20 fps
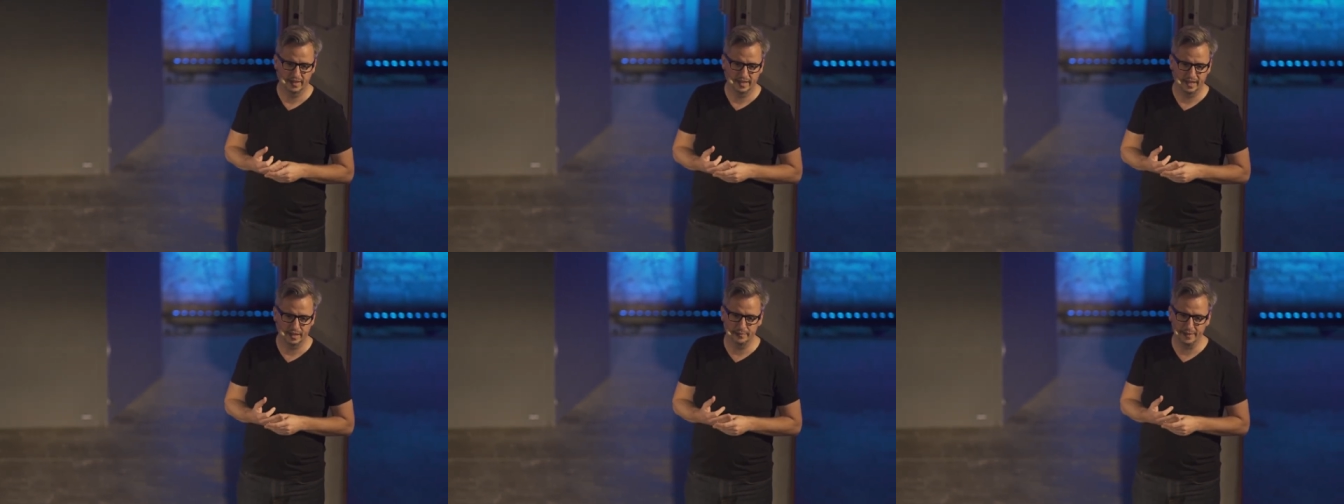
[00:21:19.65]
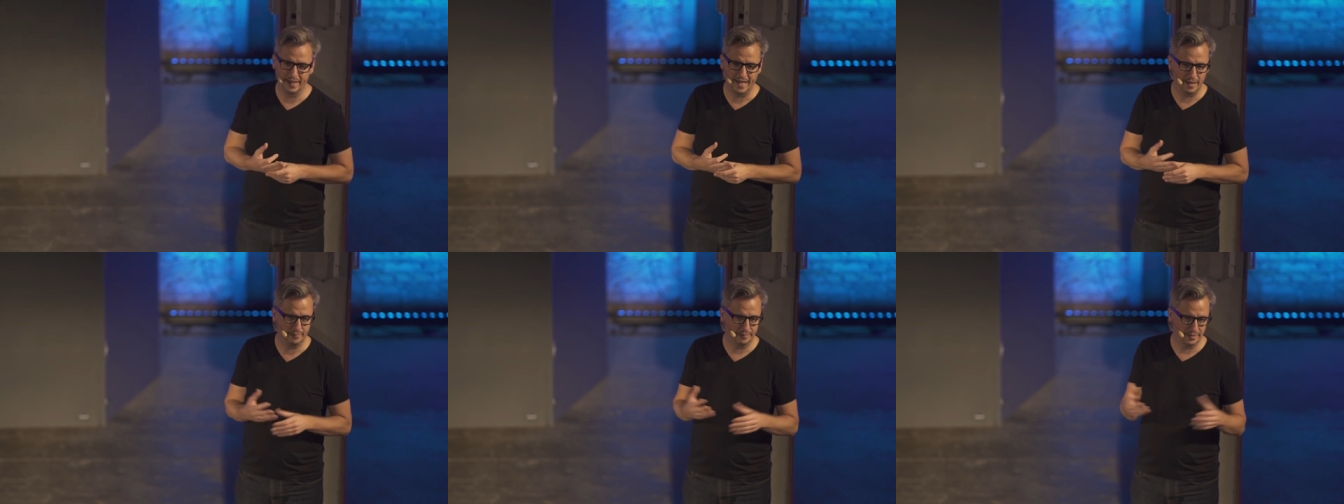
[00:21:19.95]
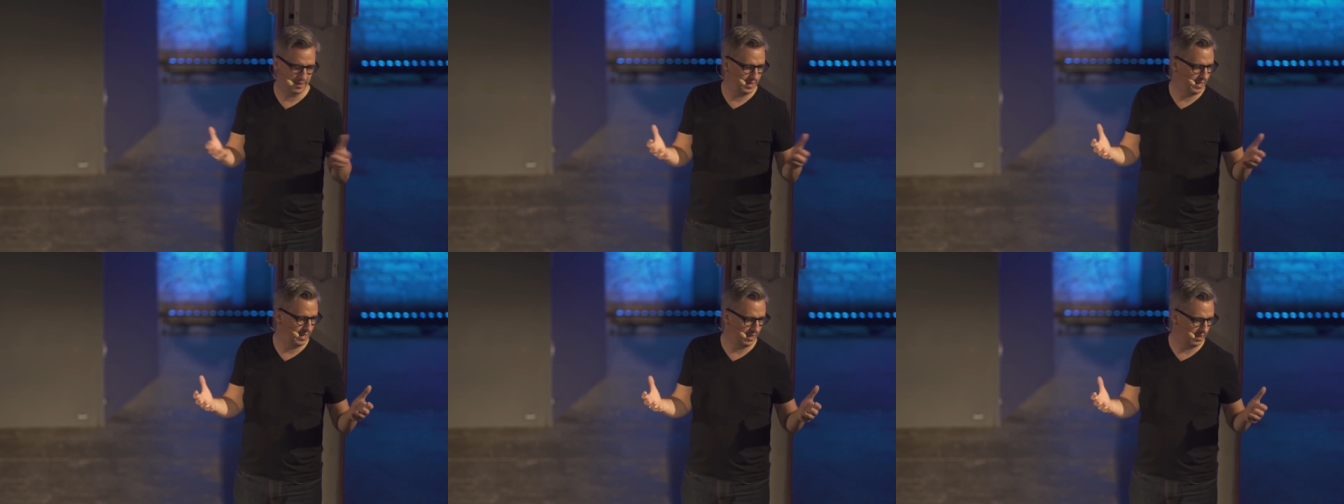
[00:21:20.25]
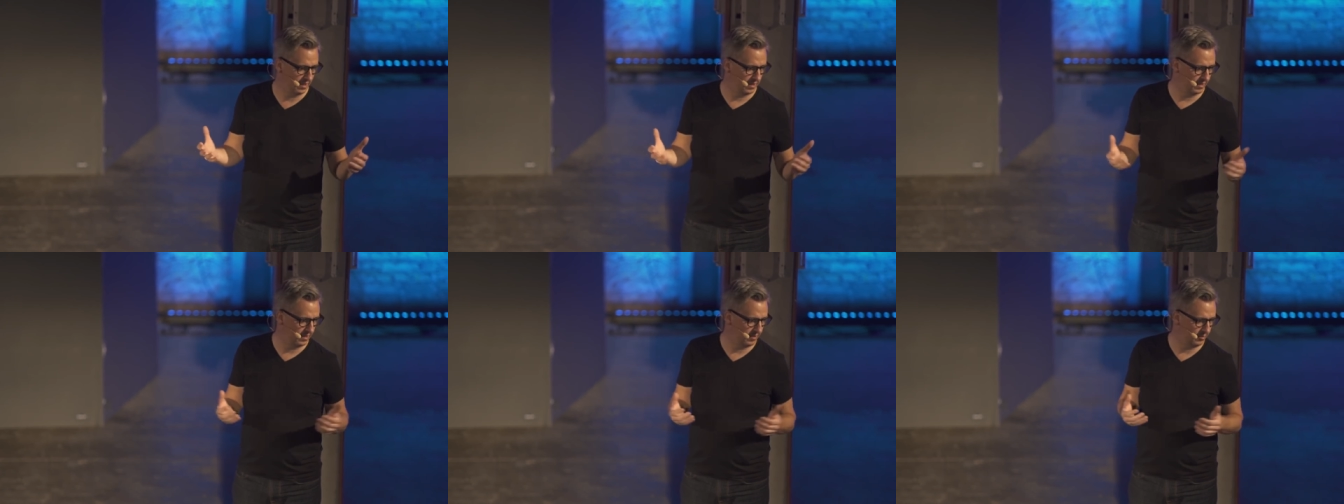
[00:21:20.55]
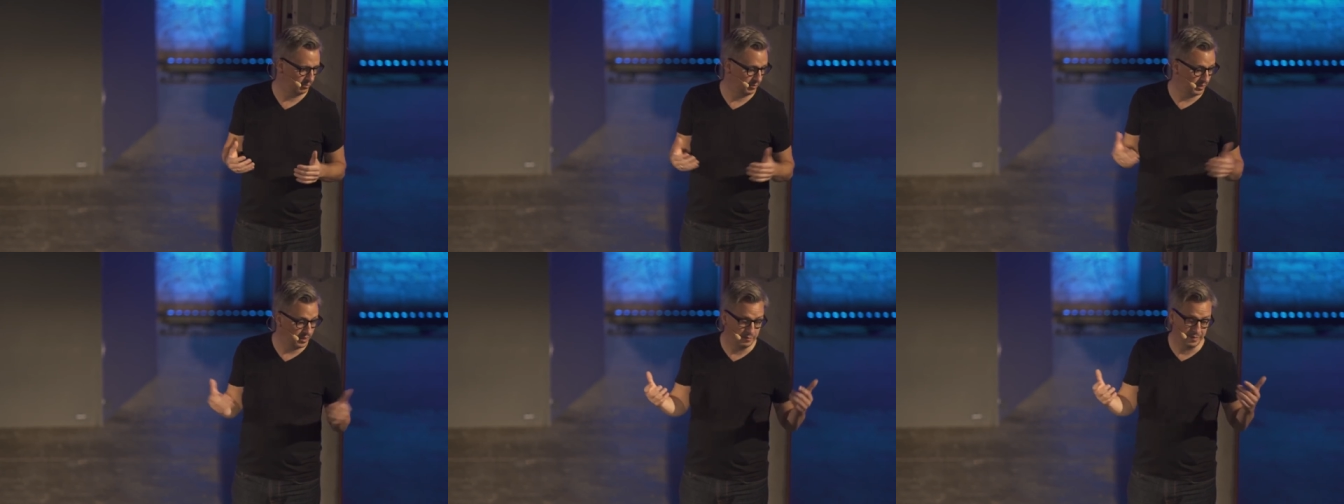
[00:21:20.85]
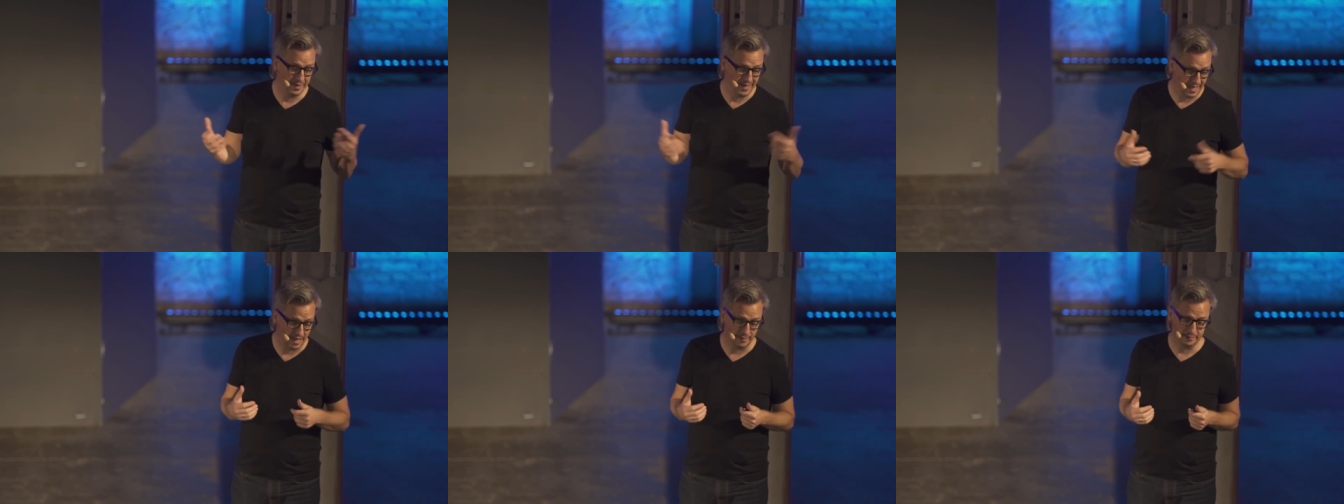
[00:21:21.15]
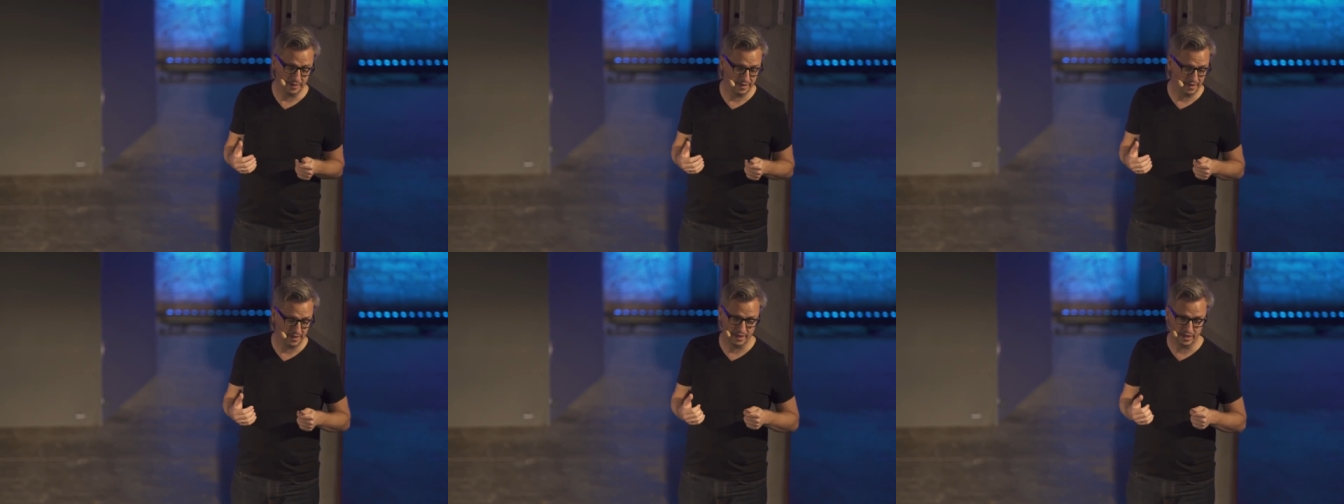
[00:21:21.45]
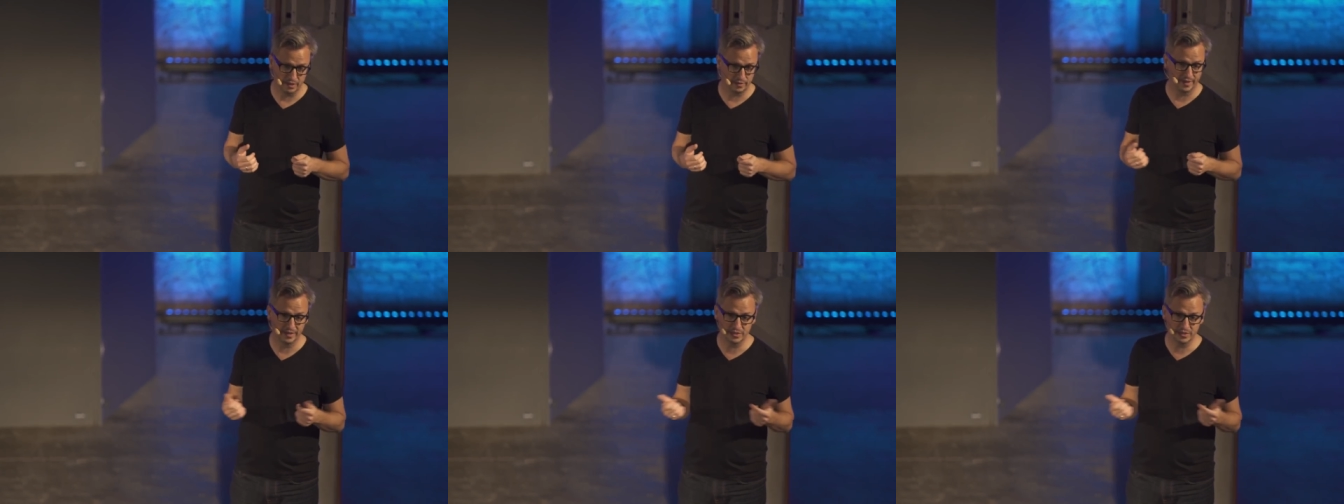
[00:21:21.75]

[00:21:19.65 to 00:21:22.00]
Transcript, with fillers: I'd be happy to, uh, we'd be happy to hire